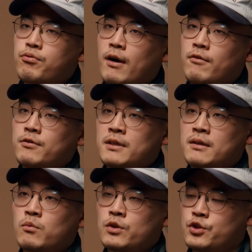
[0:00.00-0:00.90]

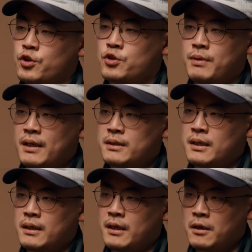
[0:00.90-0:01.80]
prevalent was church
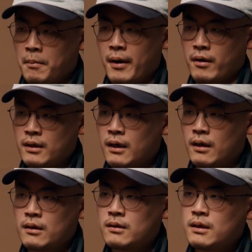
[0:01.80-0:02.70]
planting in
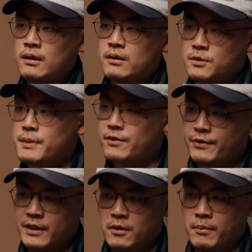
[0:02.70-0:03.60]
America, specifically in